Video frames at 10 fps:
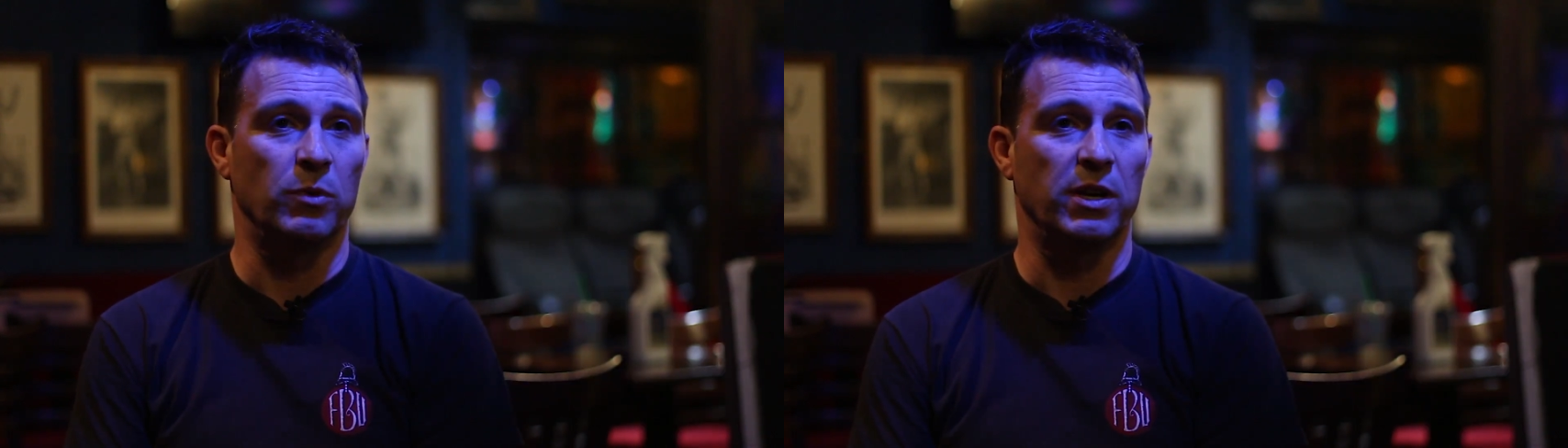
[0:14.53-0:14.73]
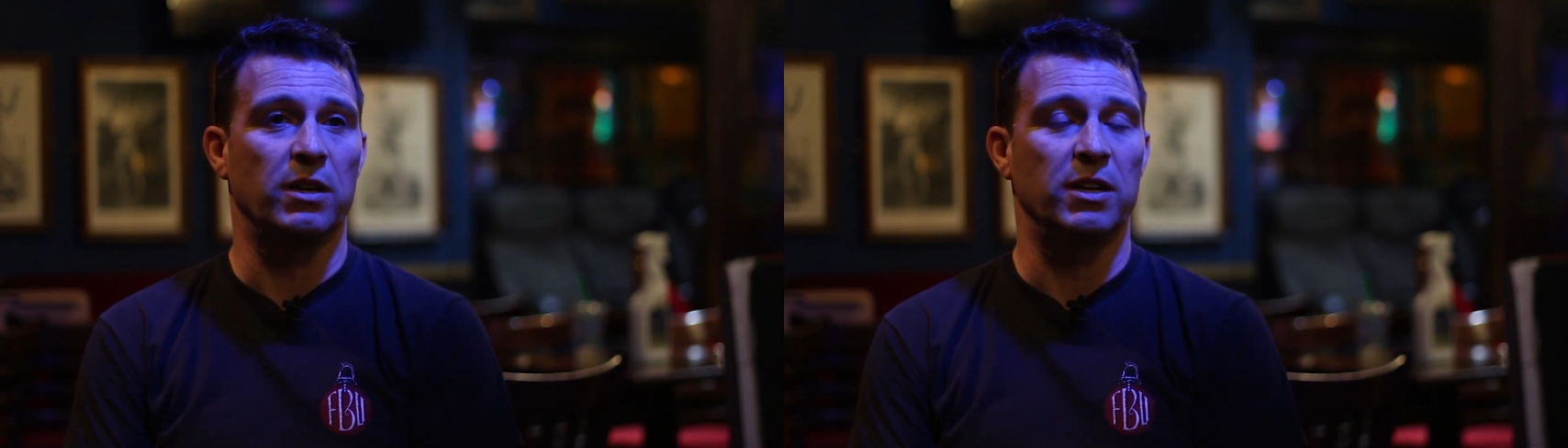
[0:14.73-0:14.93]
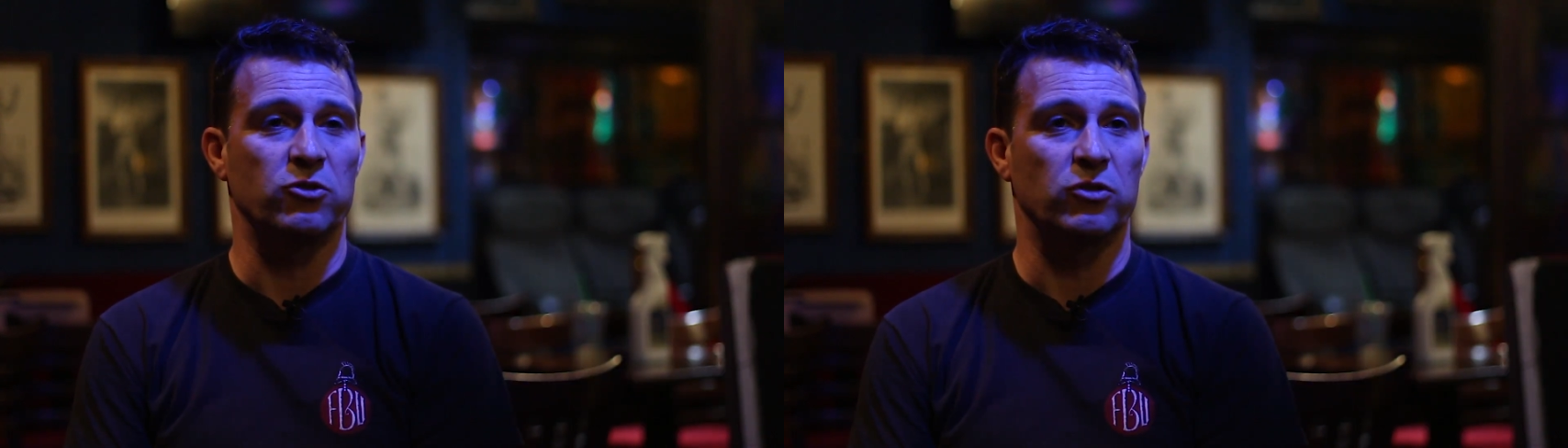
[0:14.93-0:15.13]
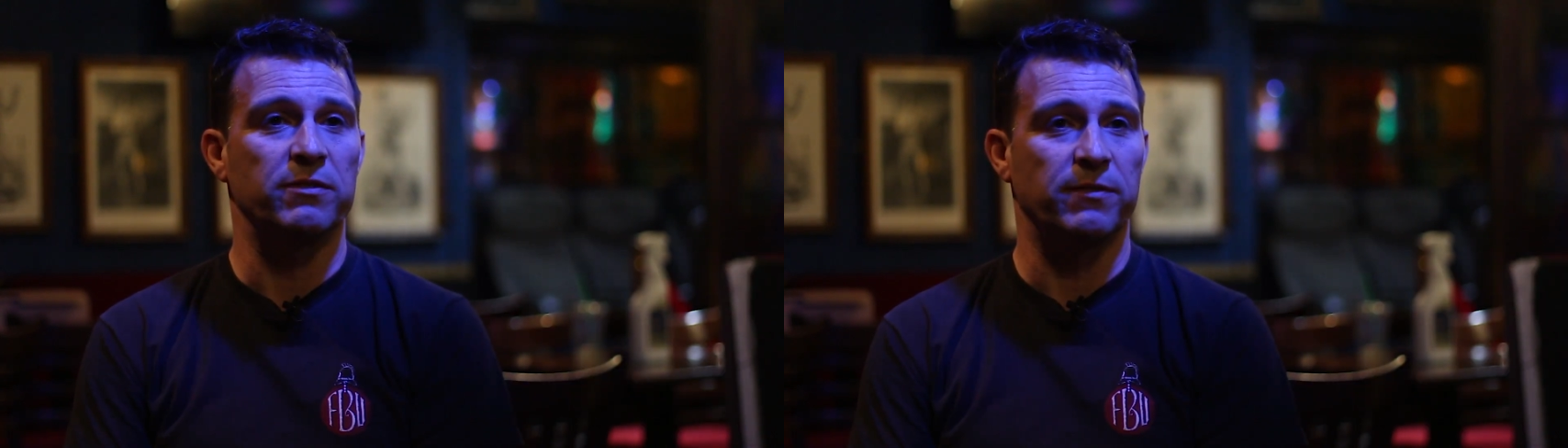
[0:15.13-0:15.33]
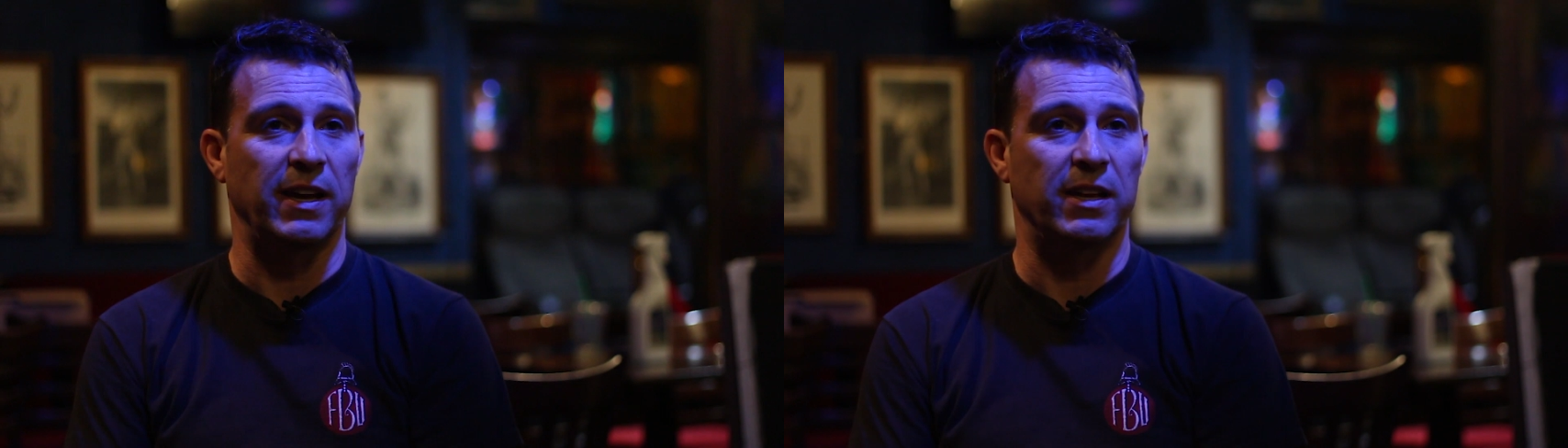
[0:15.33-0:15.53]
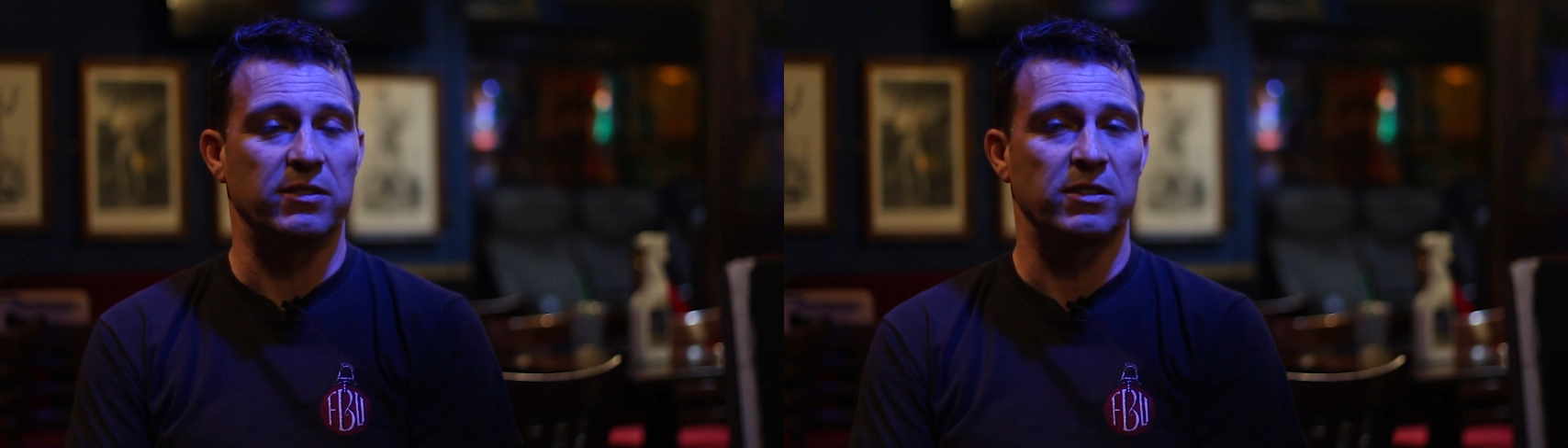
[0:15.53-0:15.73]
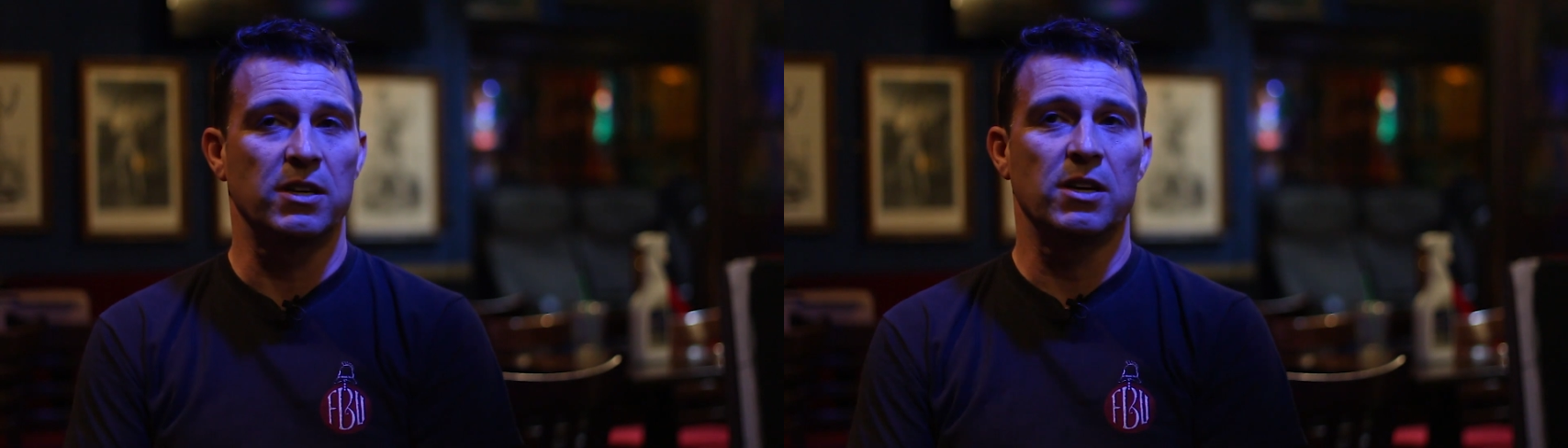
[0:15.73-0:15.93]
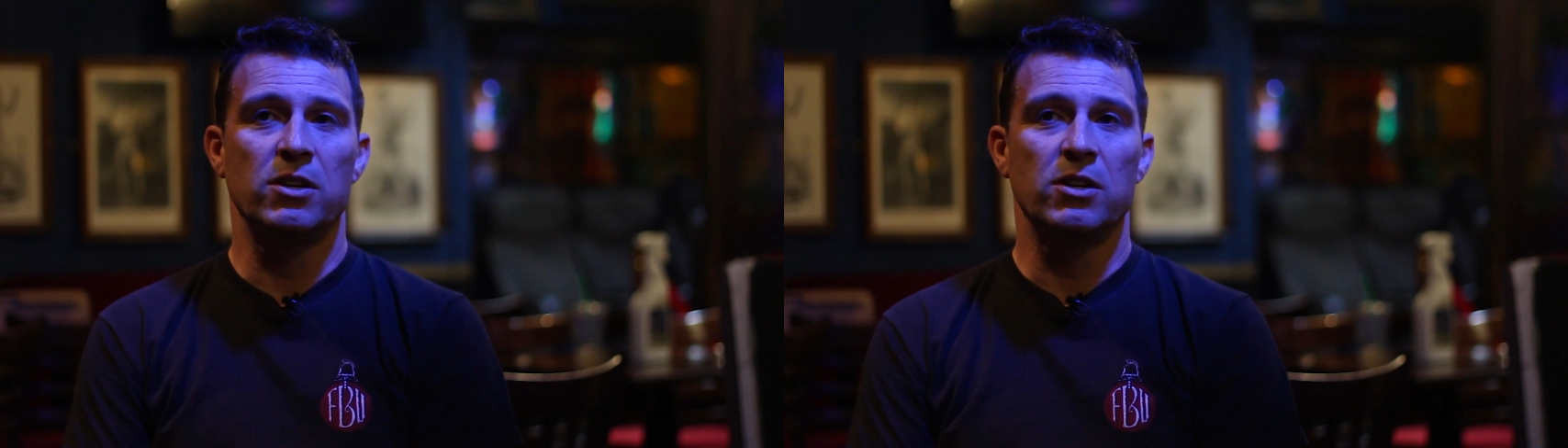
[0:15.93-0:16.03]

We are literally fans